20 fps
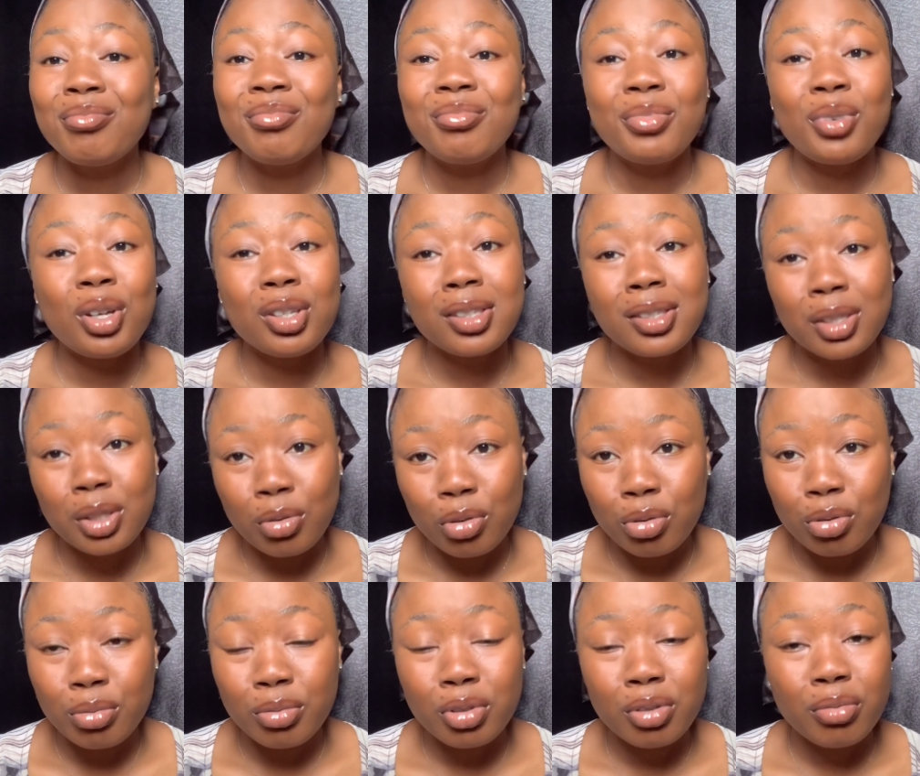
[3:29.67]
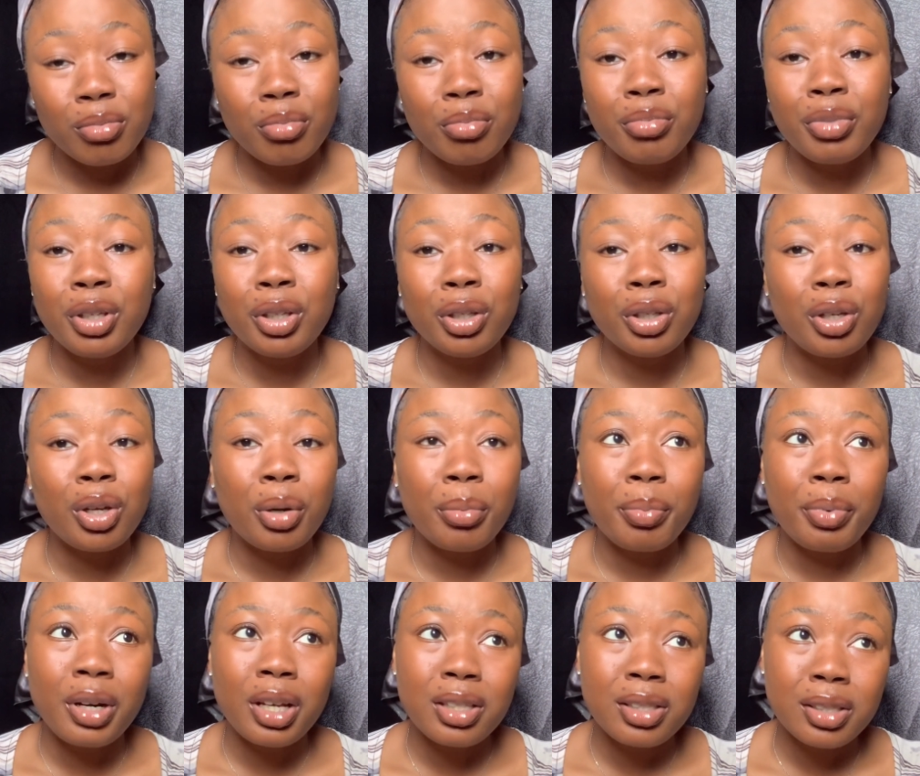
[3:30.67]
But still, bring your
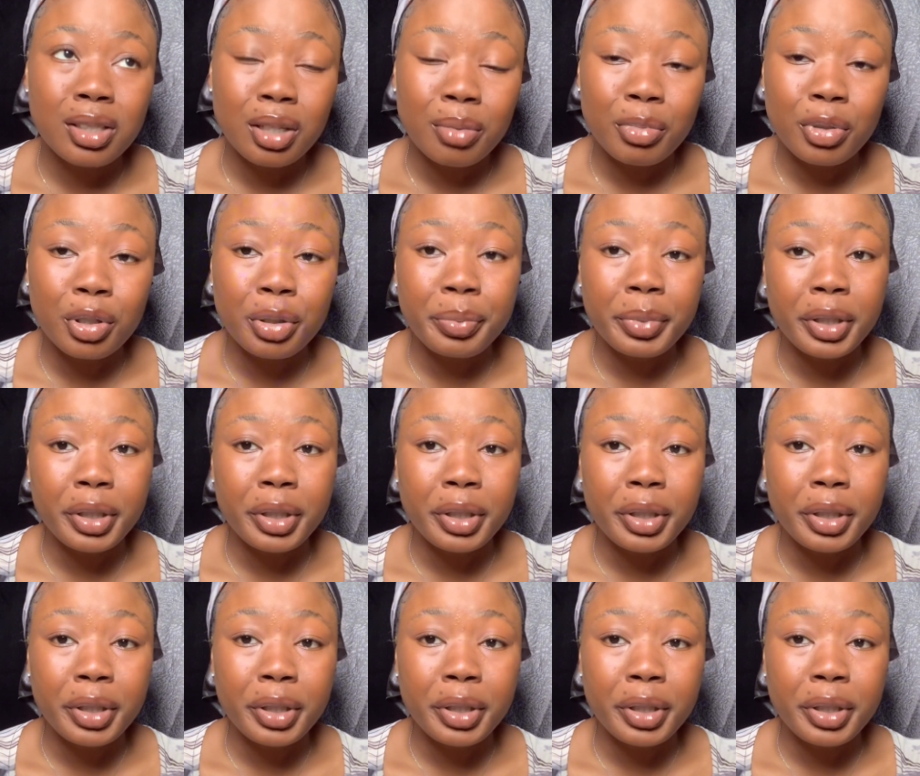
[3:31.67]
paracetamol,